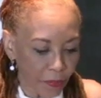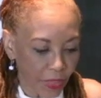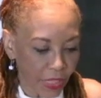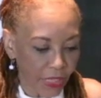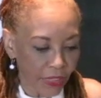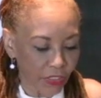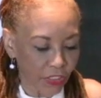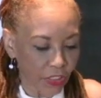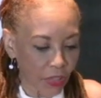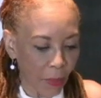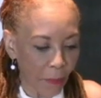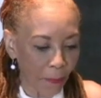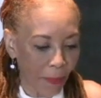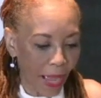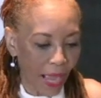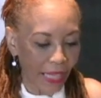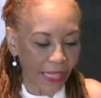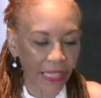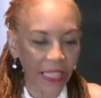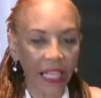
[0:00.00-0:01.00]
as
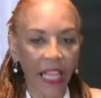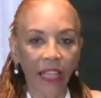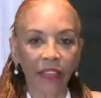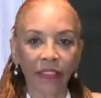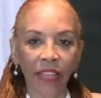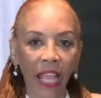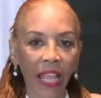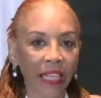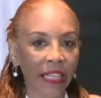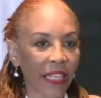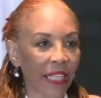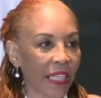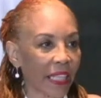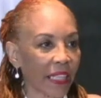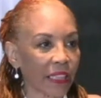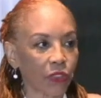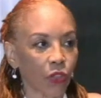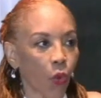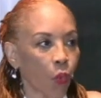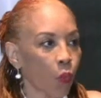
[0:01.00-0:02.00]
somebody that
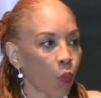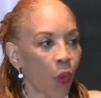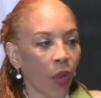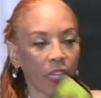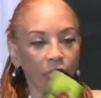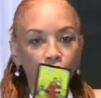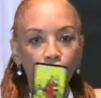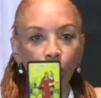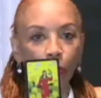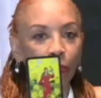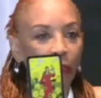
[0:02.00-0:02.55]
is one to